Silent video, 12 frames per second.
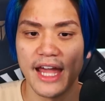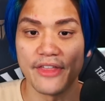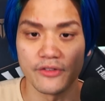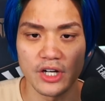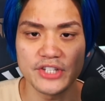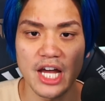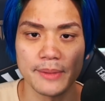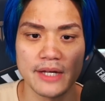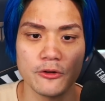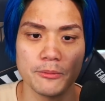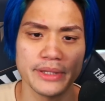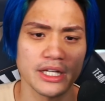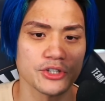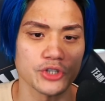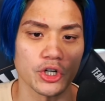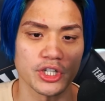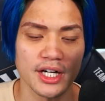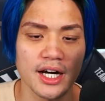At the very top level, players are
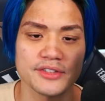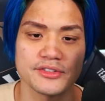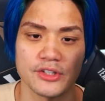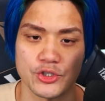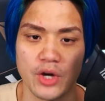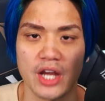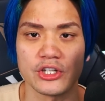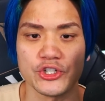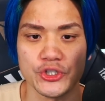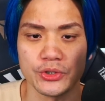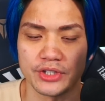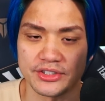constantly trying to juke the